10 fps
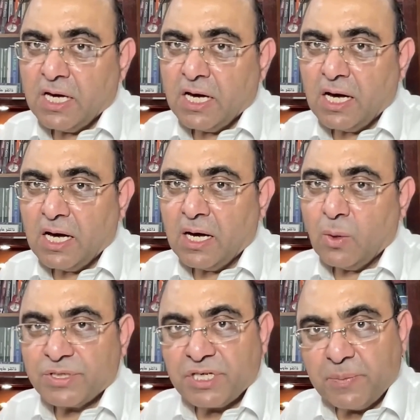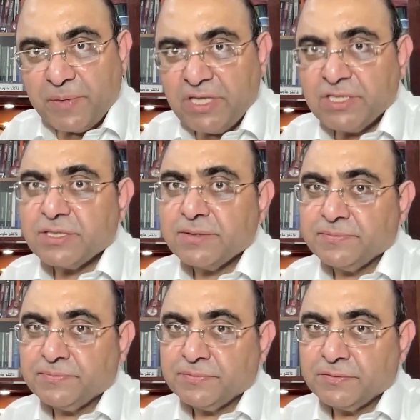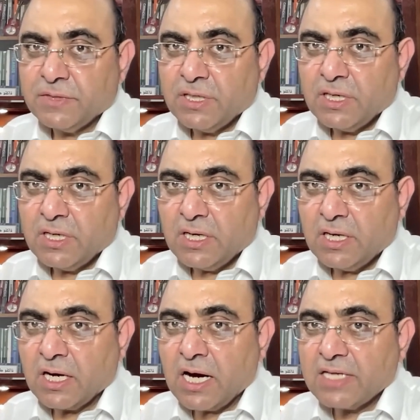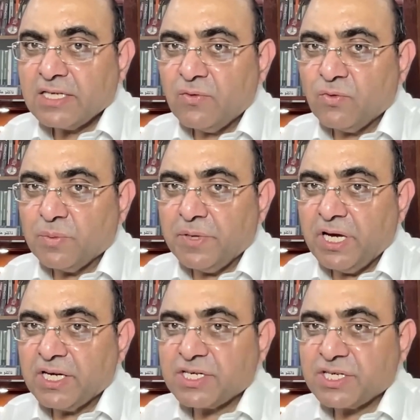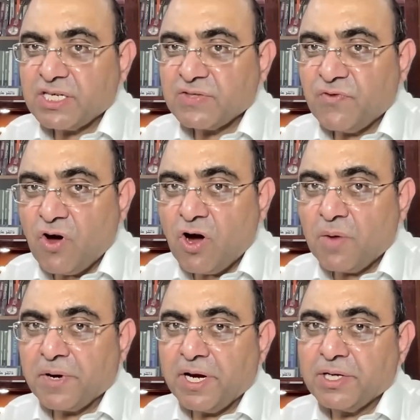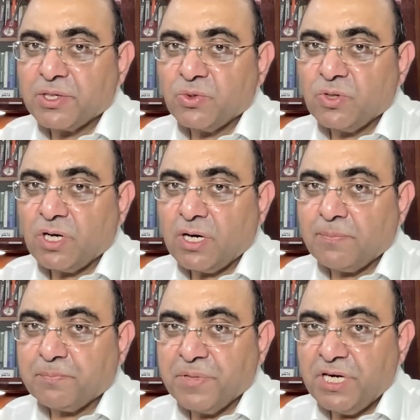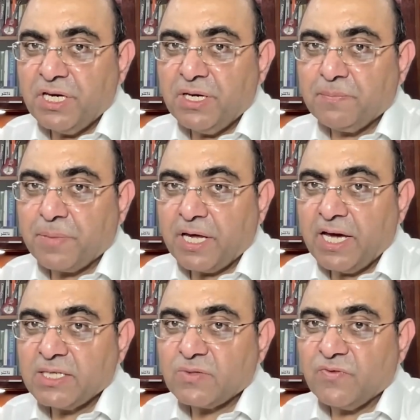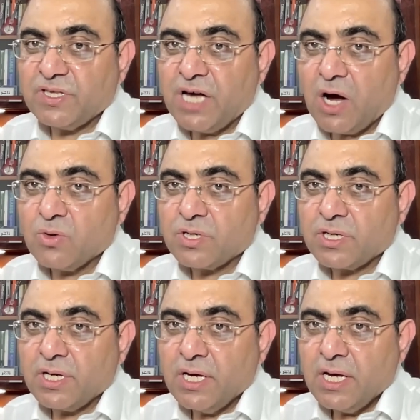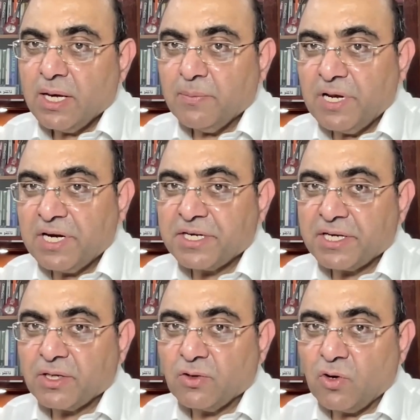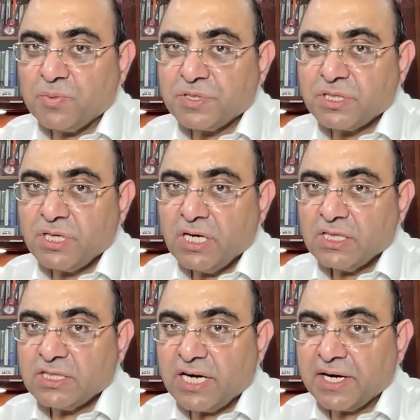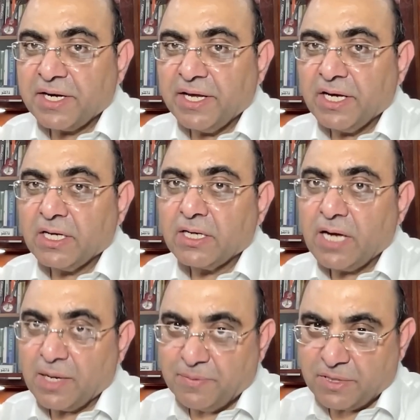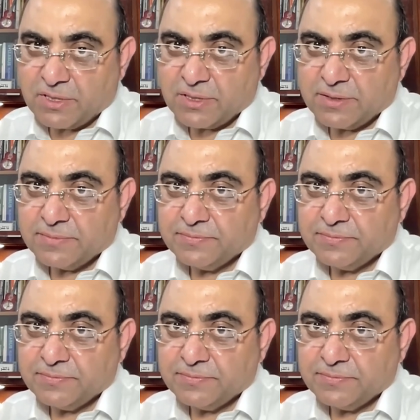What it means? Gaza would be transformed into a place without militant groups threatening neighbors.